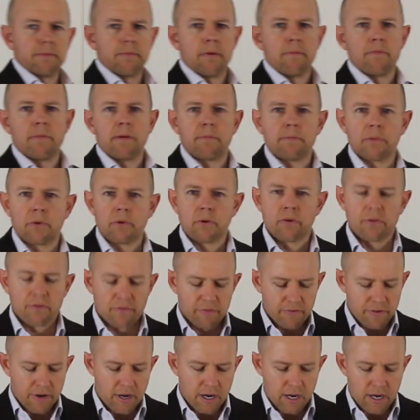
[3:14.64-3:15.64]
I'm a member
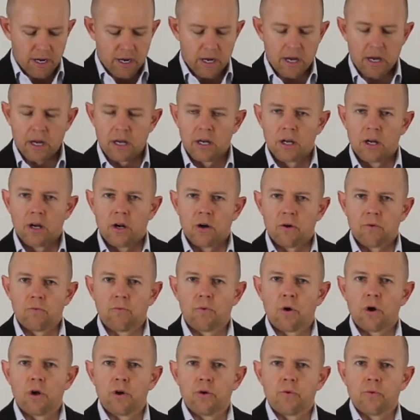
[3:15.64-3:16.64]
of
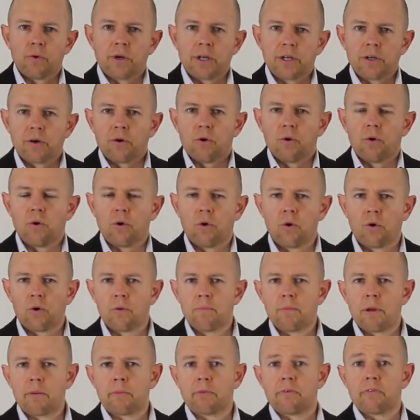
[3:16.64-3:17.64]
Rotary or a
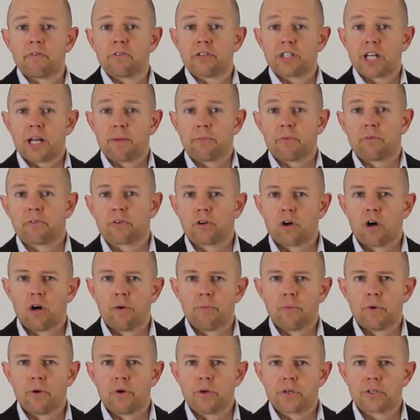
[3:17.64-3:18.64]
member of a Chamber of
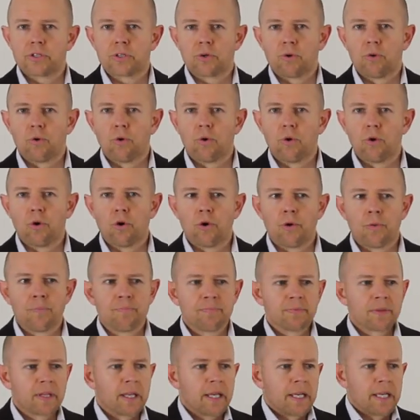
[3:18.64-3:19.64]
Commerce or
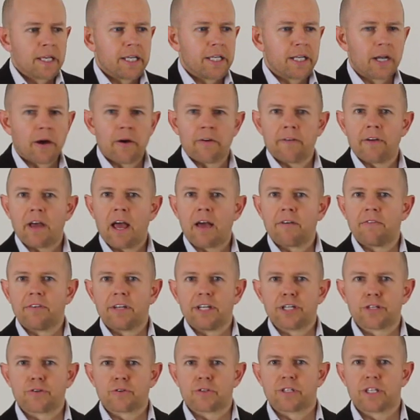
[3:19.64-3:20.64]
have an
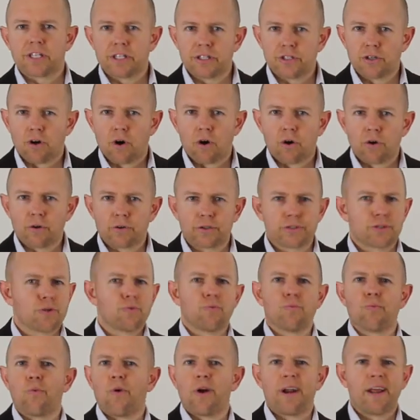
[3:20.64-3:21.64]
interest in dogs,
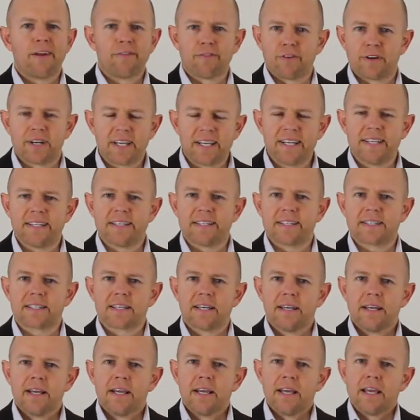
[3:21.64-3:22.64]
whatever it is,
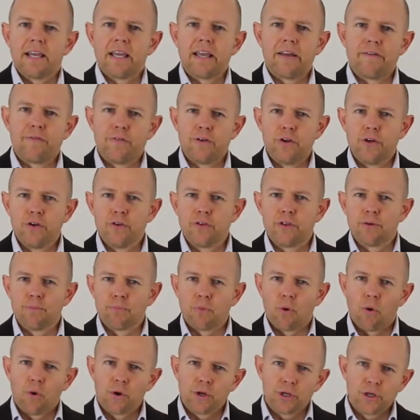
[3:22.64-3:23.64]
the
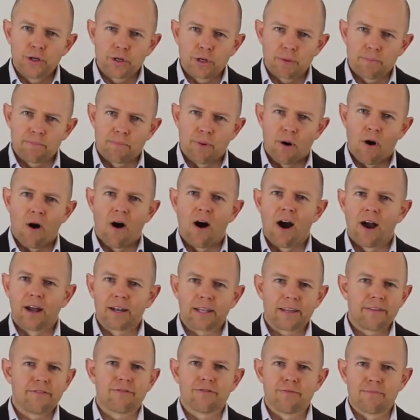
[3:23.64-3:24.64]
more you compile
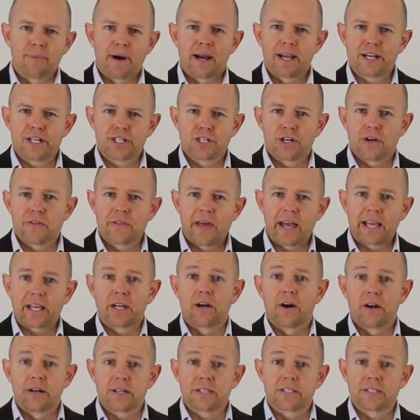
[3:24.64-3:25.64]
information on that
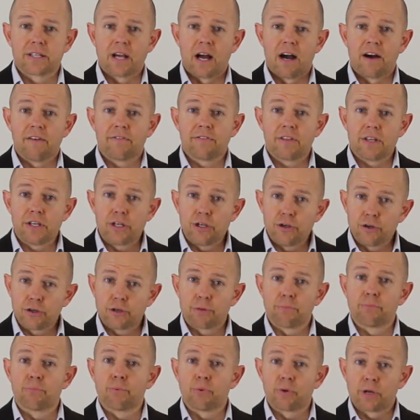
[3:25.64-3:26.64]
kind of stuff that you
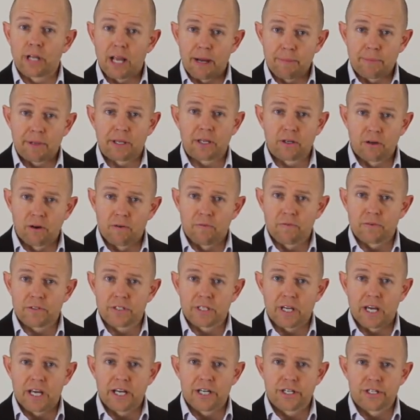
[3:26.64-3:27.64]
can bring up in
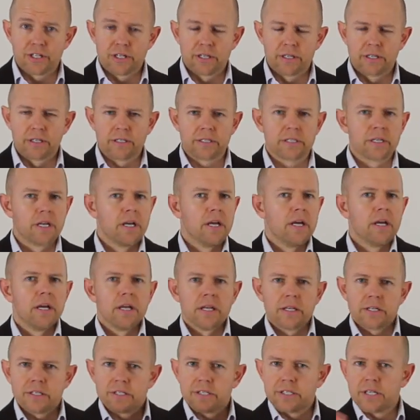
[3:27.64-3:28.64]
conversations,
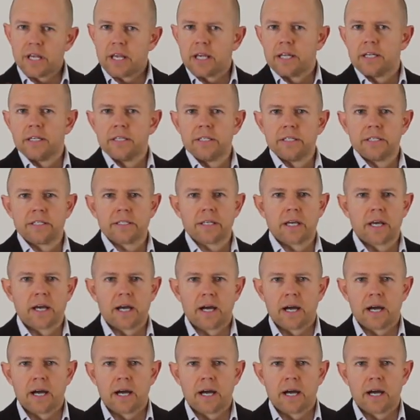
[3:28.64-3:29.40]
send